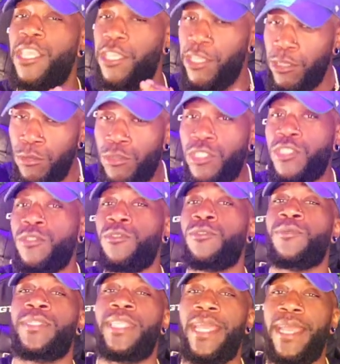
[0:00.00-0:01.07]
you choose
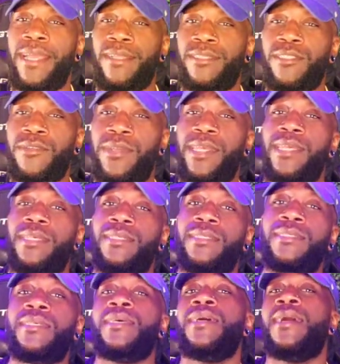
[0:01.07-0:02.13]
what the answer
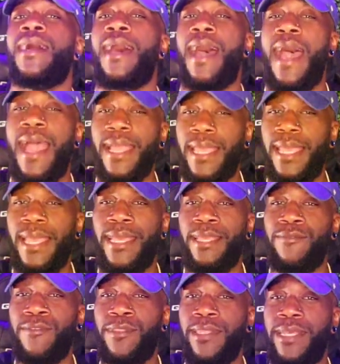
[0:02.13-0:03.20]
is. I can't
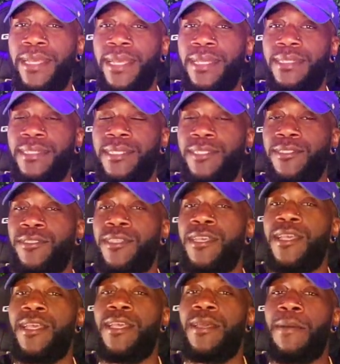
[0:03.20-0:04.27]
give you the answers,
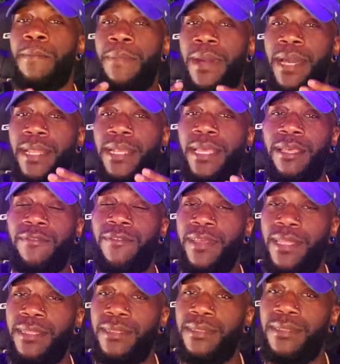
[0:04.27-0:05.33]
but if
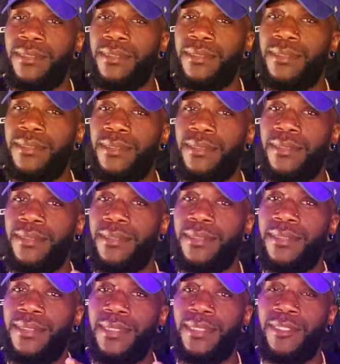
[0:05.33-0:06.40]
it,
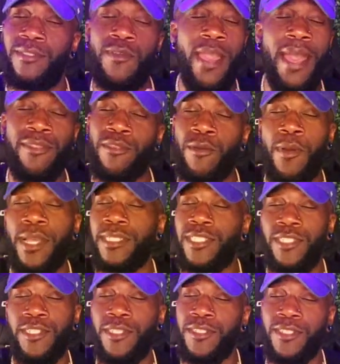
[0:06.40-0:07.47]
you have to
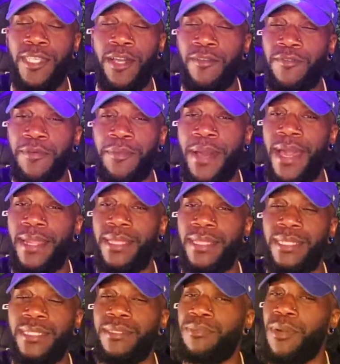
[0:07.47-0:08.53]
question yourself about it,
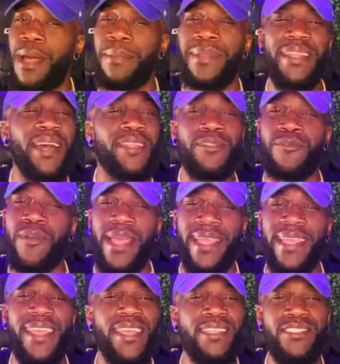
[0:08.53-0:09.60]
it's probably not the right
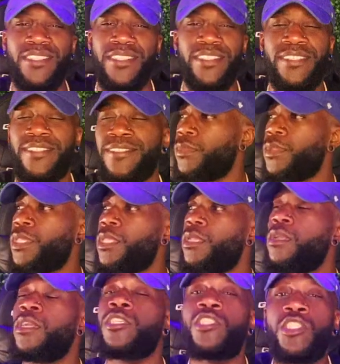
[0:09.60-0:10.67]
answer.
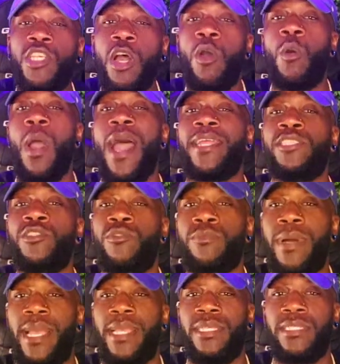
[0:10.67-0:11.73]
So I do
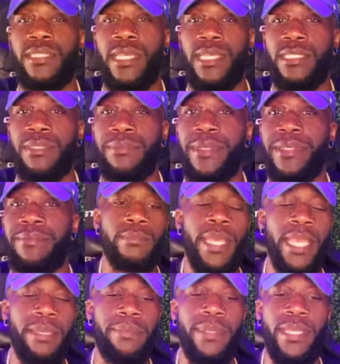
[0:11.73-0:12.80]
my assessment.
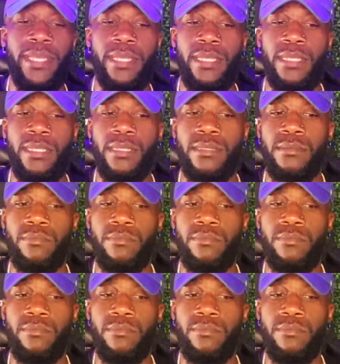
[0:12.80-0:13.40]
Maybe